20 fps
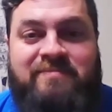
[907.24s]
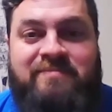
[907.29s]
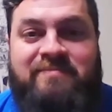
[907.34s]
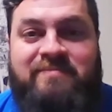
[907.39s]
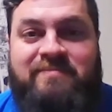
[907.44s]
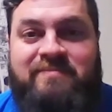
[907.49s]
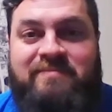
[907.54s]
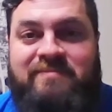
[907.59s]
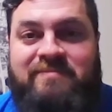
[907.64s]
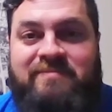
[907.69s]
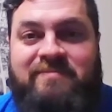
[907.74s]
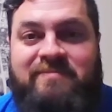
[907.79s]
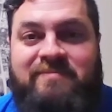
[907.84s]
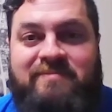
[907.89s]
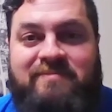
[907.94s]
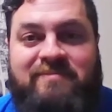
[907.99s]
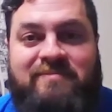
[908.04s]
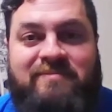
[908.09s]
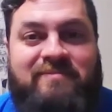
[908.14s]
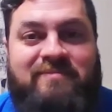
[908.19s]

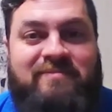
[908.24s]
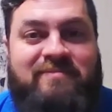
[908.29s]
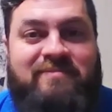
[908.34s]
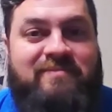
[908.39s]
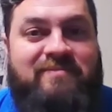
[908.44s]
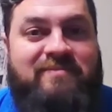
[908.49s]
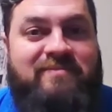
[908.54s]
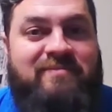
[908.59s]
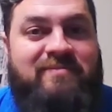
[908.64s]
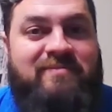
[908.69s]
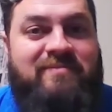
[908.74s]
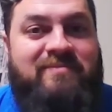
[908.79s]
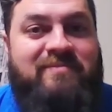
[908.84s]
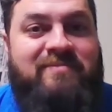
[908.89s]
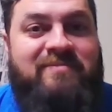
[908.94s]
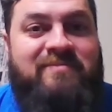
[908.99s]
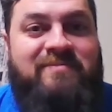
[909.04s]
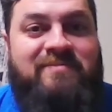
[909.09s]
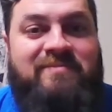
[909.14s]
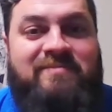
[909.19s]

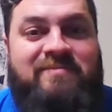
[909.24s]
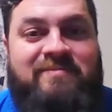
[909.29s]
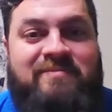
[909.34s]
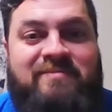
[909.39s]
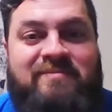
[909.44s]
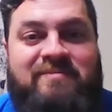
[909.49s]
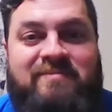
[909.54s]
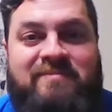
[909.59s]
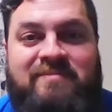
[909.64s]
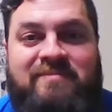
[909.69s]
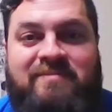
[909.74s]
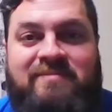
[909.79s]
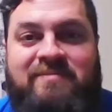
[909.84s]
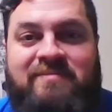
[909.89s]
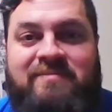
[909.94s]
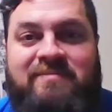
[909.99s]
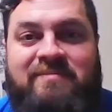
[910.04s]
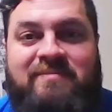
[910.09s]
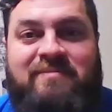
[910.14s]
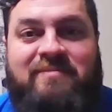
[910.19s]

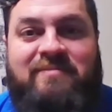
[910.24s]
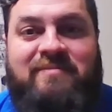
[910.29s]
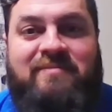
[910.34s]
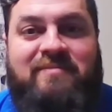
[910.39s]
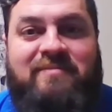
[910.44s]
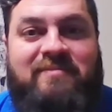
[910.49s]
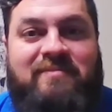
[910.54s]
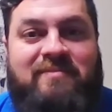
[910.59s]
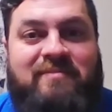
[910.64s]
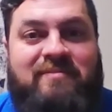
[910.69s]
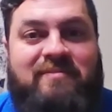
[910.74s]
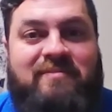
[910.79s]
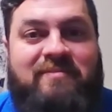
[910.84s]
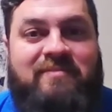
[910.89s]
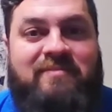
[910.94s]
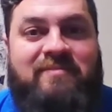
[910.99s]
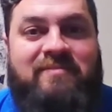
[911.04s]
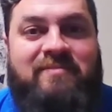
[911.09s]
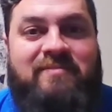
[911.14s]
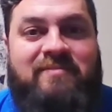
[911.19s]

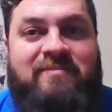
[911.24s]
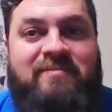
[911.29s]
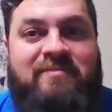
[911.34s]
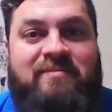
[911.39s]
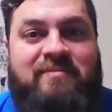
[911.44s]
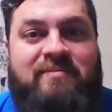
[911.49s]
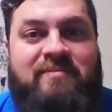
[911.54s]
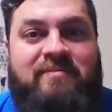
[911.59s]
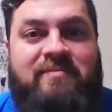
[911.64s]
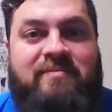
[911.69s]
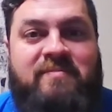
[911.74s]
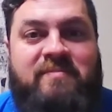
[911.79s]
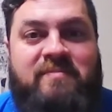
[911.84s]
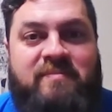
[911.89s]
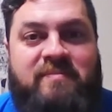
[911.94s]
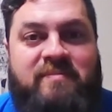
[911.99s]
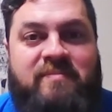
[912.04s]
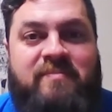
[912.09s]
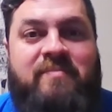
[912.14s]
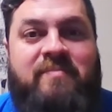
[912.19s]

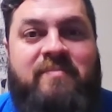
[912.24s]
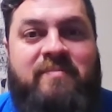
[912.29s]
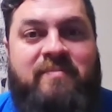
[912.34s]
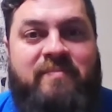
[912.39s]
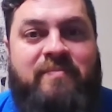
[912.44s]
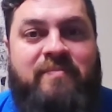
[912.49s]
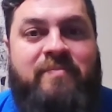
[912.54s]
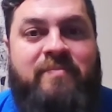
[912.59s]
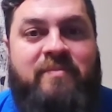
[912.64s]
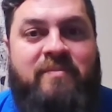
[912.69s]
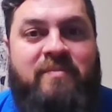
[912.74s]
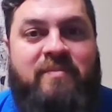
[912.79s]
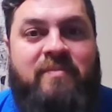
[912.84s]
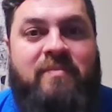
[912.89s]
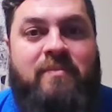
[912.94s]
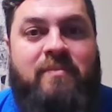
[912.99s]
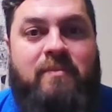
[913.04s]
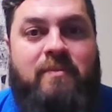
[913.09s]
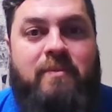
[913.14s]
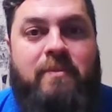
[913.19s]

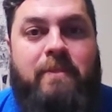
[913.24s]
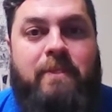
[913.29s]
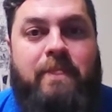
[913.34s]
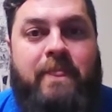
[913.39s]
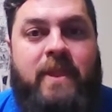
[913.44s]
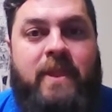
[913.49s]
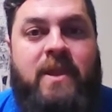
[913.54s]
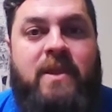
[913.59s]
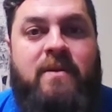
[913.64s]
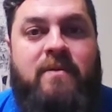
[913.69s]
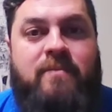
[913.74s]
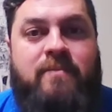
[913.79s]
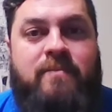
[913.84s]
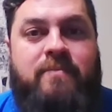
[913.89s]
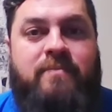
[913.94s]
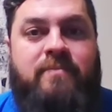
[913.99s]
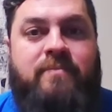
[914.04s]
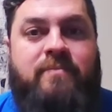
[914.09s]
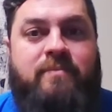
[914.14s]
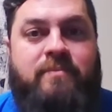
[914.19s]

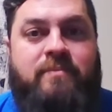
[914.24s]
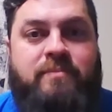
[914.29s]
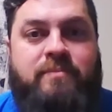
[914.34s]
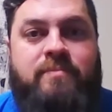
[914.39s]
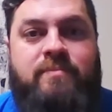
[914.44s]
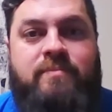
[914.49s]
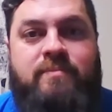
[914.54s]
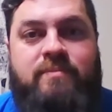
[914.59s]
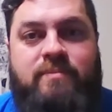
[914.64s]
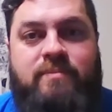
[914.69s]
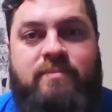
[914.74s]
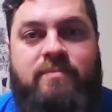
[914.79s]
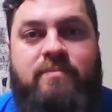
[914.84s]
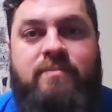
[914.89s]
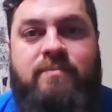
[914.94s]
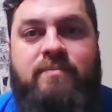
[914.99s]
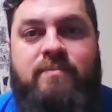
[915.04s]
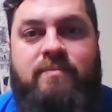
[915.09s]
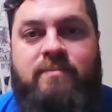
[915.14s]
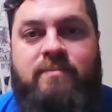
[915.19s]
(not speaking)